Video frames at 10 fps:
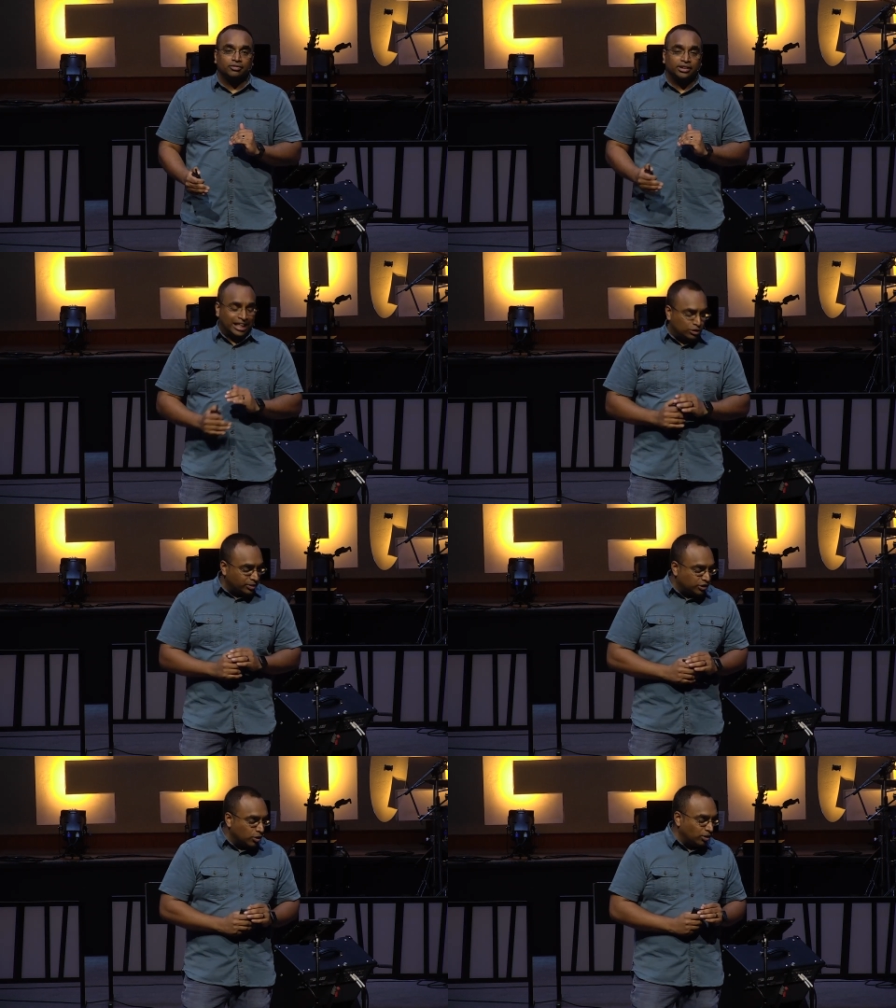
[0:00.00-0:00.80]
That's what
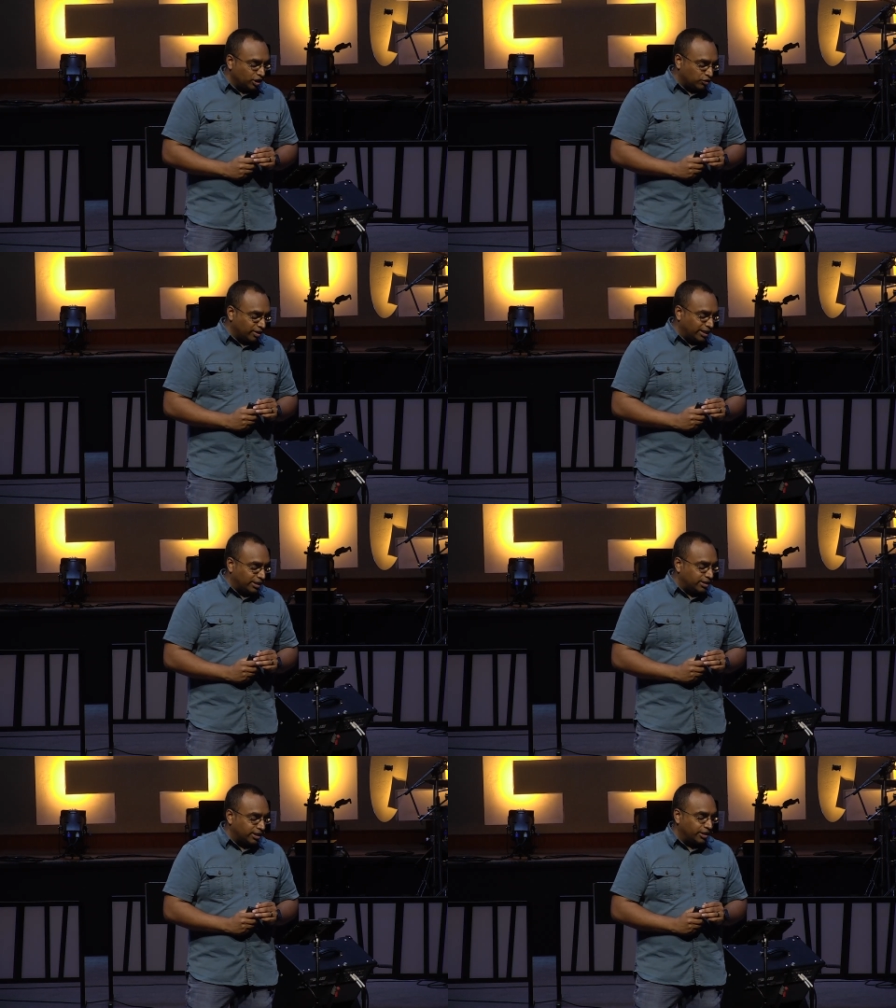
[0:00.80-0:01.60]
his goal is for the
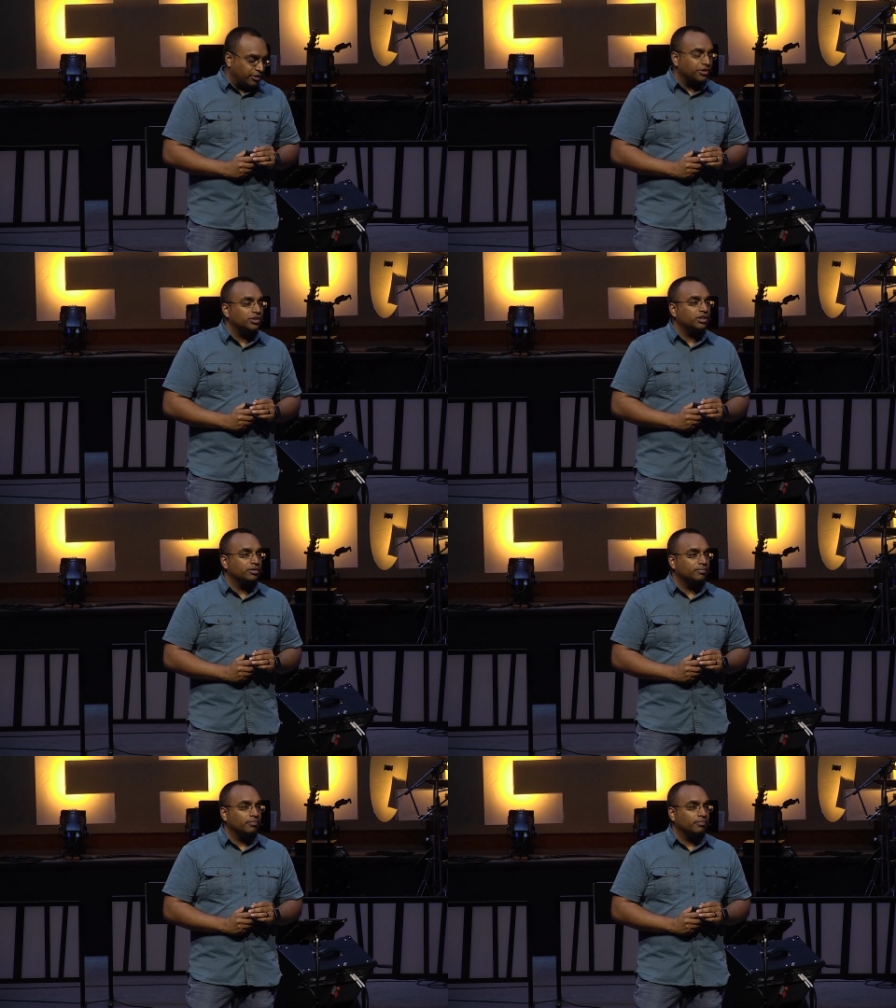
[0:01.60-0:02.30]
next 10 years.